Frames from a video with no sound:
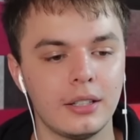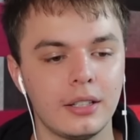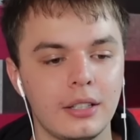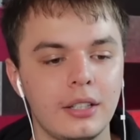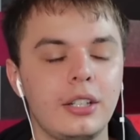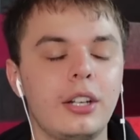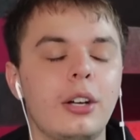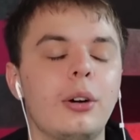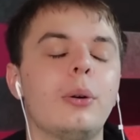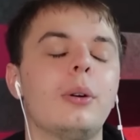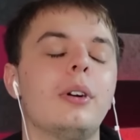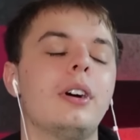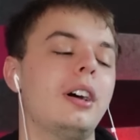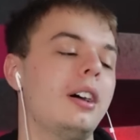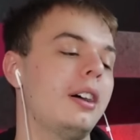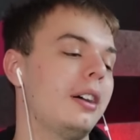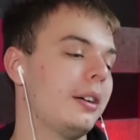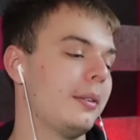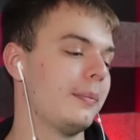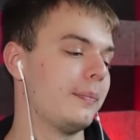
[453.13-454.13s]
No.
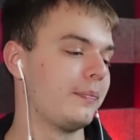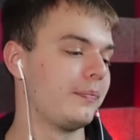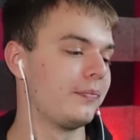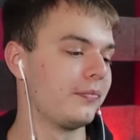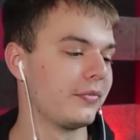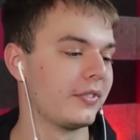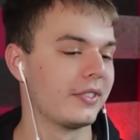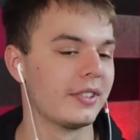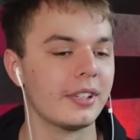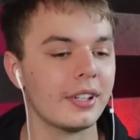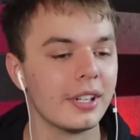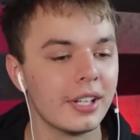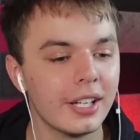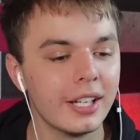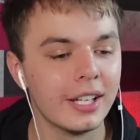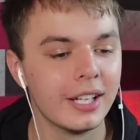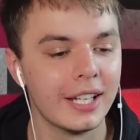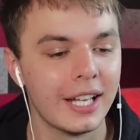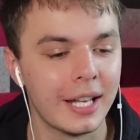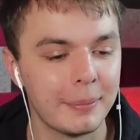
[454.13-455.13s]

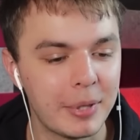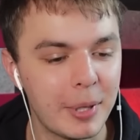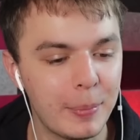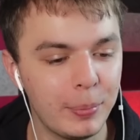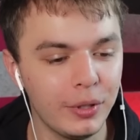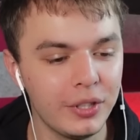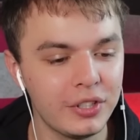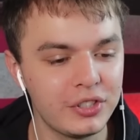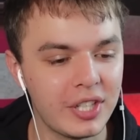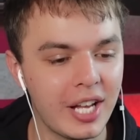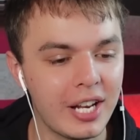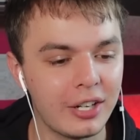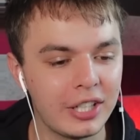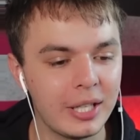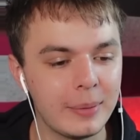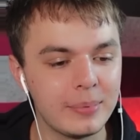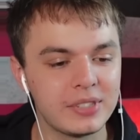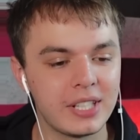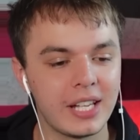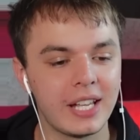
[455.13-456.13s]
People in chat
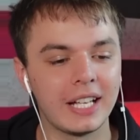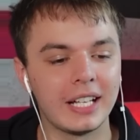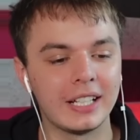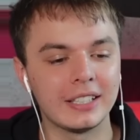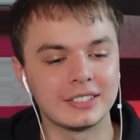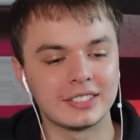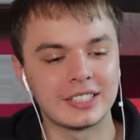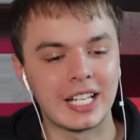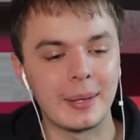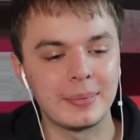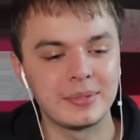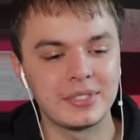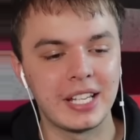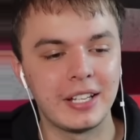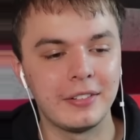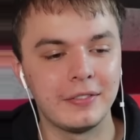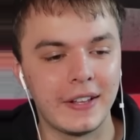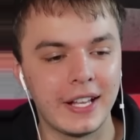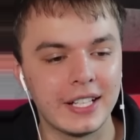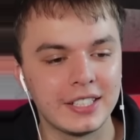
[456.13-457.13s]
keep saying, stop
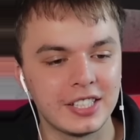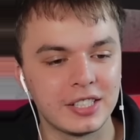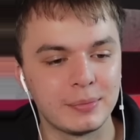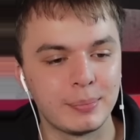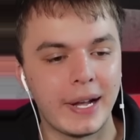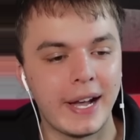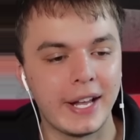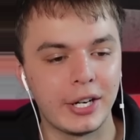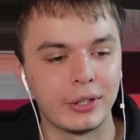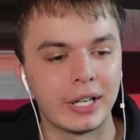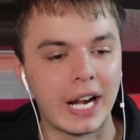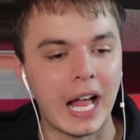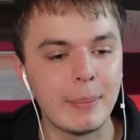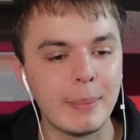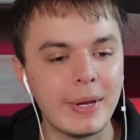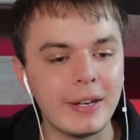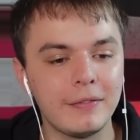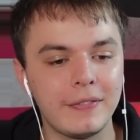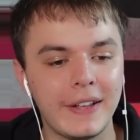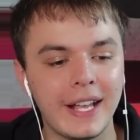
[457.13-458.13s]
saying Vance is moderate. I
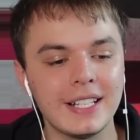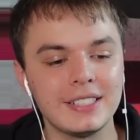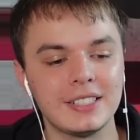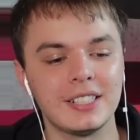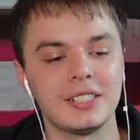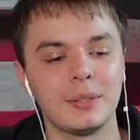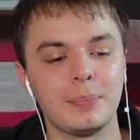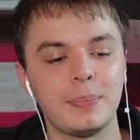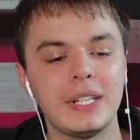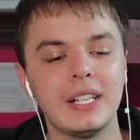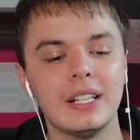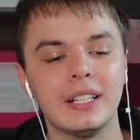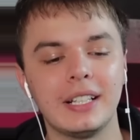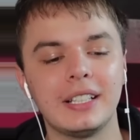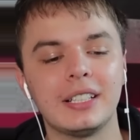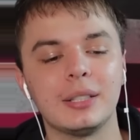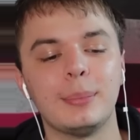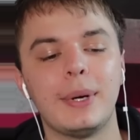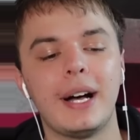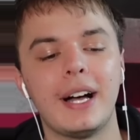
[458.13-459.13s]
meant Vance is
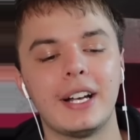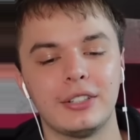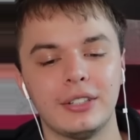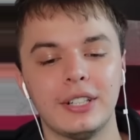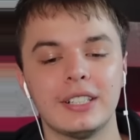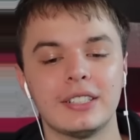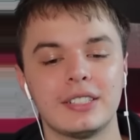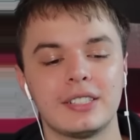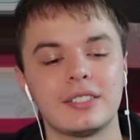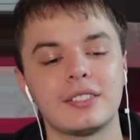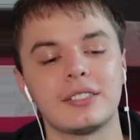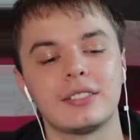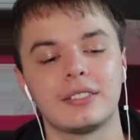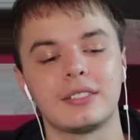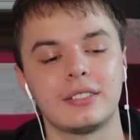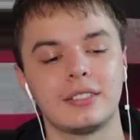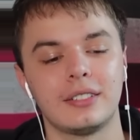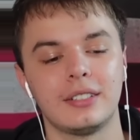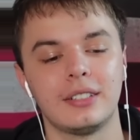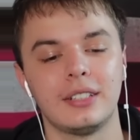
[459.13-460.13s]
appealing to moderates.
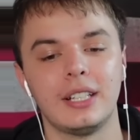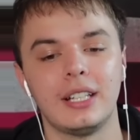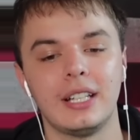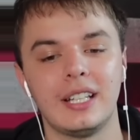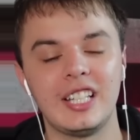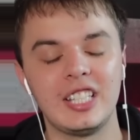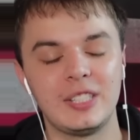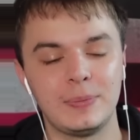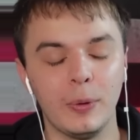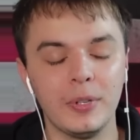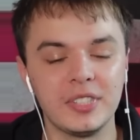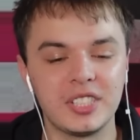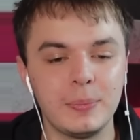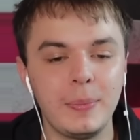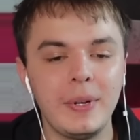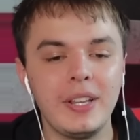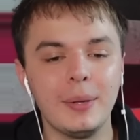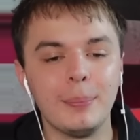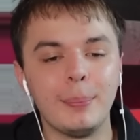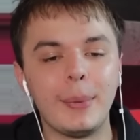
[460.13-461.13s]
He's supposed to
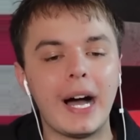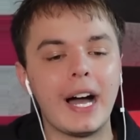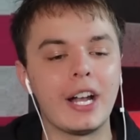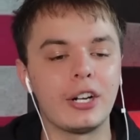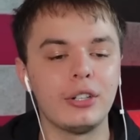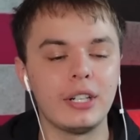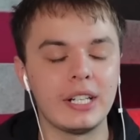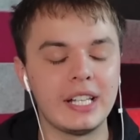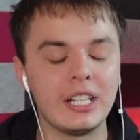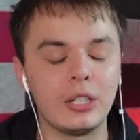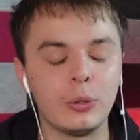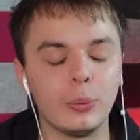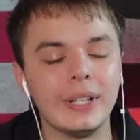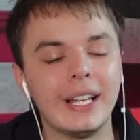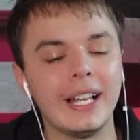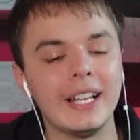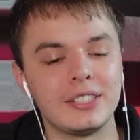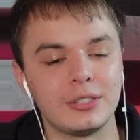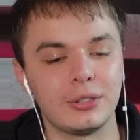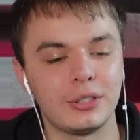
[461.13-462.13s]
be the moderate
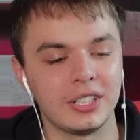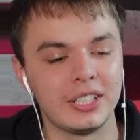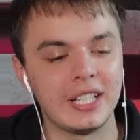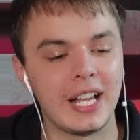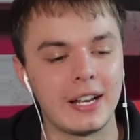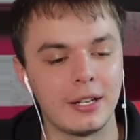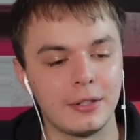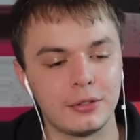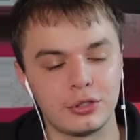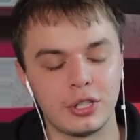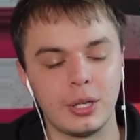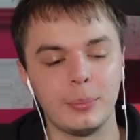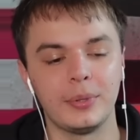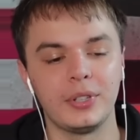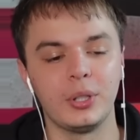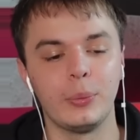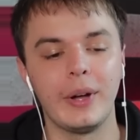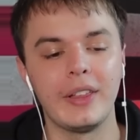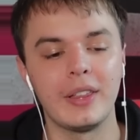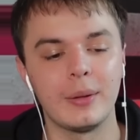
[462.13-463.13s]
equalizer to Donald Trump
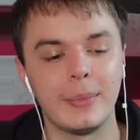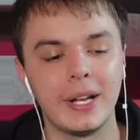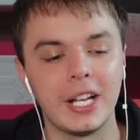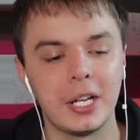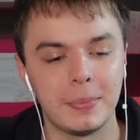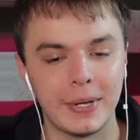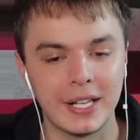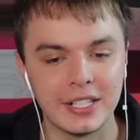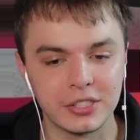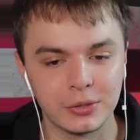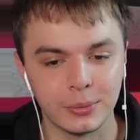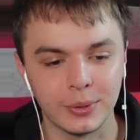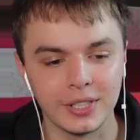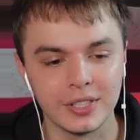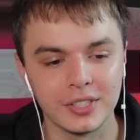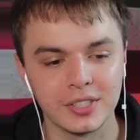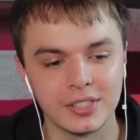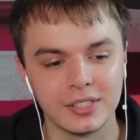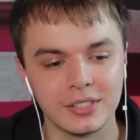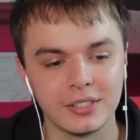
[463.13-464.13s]
in the way that Mike Pence
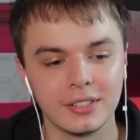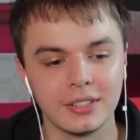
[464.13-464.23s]
was.